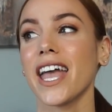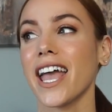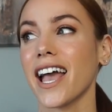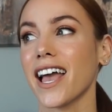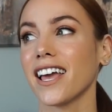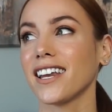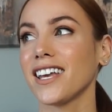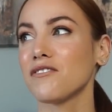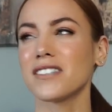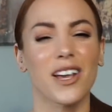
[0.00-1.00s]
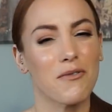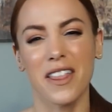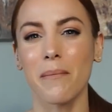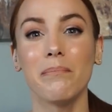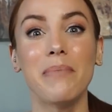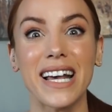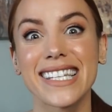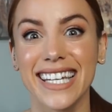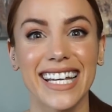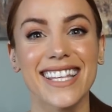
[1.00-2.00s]
and it was like one of the
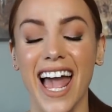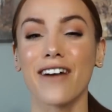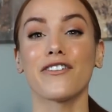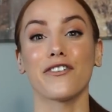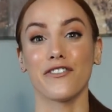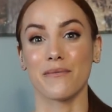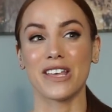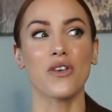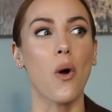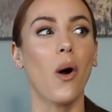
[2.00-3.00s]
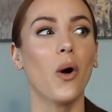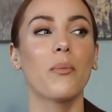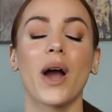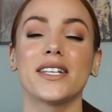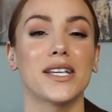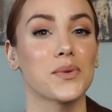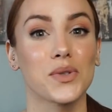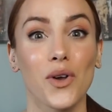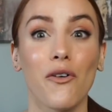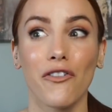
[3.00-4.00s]
best days ever for me. The whole process was
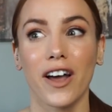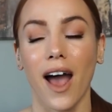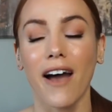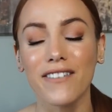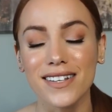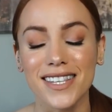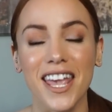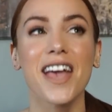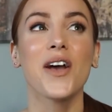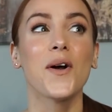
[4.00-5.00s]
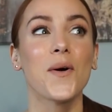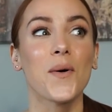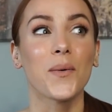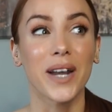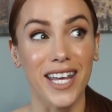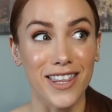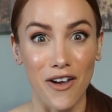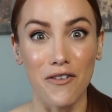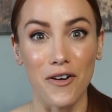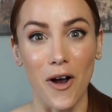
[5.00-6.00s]
so fun. Obviously, winning the
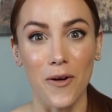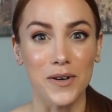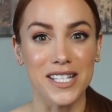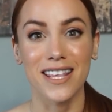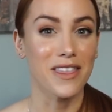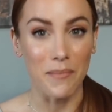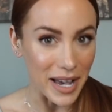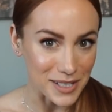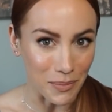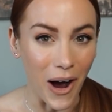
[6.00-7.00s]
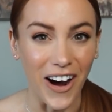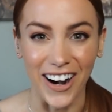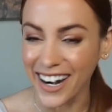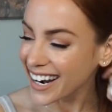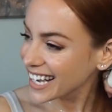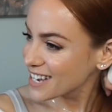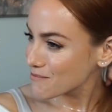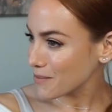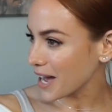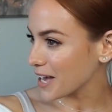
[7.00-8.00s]
overall was the best part,
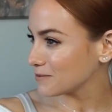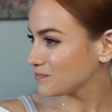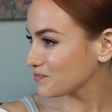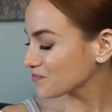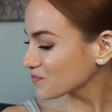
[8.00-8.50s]
but